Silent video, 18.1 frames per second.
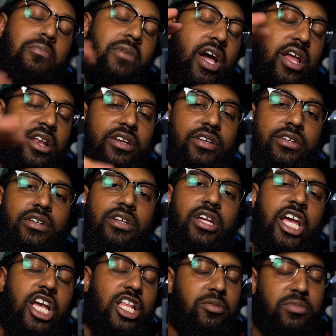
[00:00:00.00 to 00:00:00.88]
I'm out of
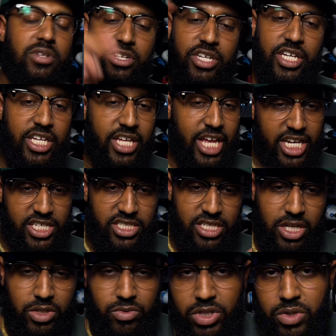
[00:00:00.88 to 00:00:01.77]
here. Hey, let me go ahead and
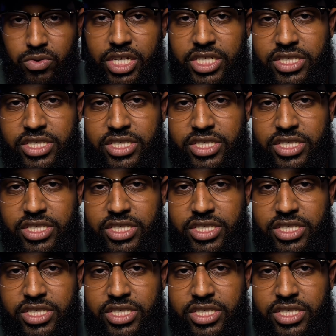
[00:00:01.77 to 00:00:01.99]
ask y'all a quick